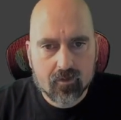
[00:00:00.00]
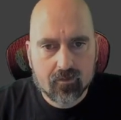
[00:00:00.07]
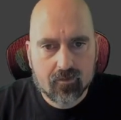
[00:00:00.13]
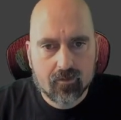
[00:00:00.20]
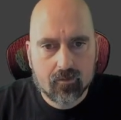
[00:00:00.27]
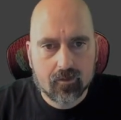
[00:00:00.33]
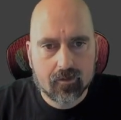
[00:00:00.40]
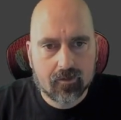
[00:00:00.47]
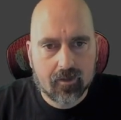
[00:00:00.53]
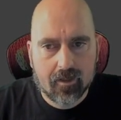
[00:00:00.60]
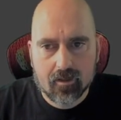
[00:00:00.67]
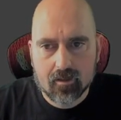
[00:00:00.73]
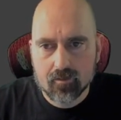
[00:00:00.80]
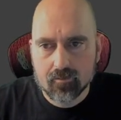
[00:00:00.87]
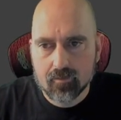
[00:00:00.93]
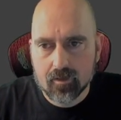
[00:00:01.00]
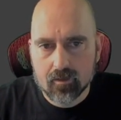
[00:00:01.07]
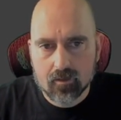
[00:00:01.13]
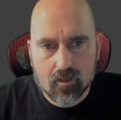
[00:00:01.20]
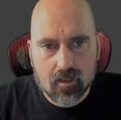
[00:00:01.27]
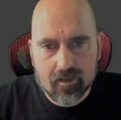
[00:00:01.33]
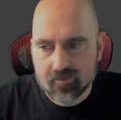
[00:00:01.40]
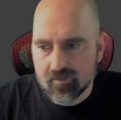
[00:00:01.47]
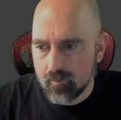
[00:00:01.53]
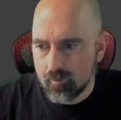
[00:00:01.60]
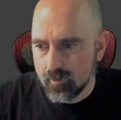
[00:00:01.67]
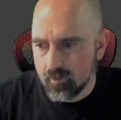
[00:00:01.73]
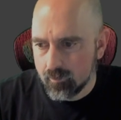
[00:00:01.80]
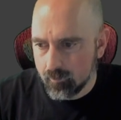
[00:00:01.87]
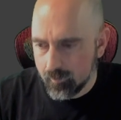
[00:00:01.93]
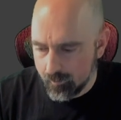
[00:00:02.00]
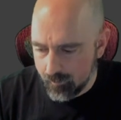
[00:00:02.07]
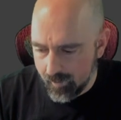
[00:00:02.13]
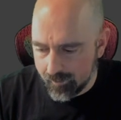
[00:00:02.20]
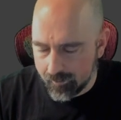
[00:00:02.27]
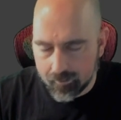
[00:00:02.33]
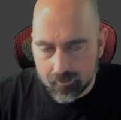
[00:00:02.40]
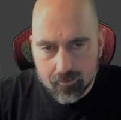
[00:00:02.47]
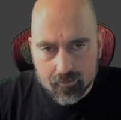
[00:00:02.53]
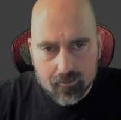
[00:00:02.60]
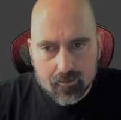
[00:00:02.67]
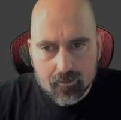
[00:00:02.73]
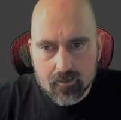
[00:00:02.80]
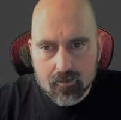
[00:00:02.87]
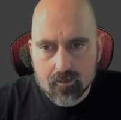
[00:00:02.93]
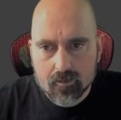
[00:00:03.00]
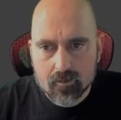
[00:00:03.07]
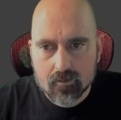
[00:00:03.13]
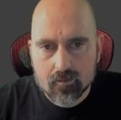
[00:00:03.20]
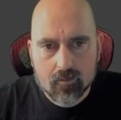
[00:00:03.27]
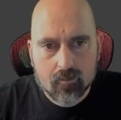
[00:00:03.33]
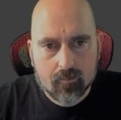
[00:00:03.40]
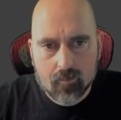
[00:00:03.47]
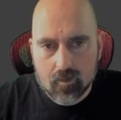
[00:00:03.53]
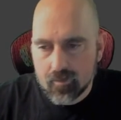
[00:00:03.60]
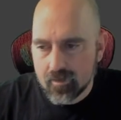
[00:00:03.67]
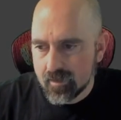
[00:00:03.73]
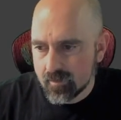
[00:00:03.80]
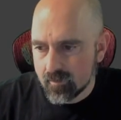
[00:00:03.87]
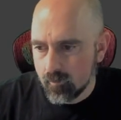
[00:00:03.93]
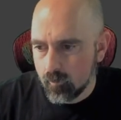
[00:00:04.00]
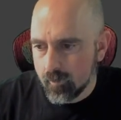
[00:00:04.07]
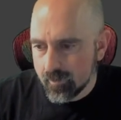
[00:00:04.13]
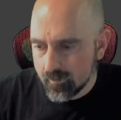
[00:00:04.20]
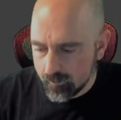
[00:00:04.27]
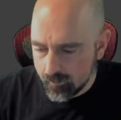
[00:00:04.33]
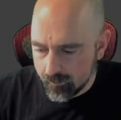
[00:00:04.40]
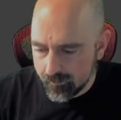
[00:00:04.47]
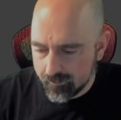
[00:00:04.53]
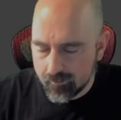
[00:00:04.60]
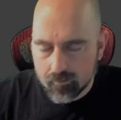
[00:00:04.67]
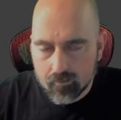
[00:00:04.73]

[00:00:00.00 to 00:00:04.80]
until it kind of lines up a little bit better. Maybe get the wheels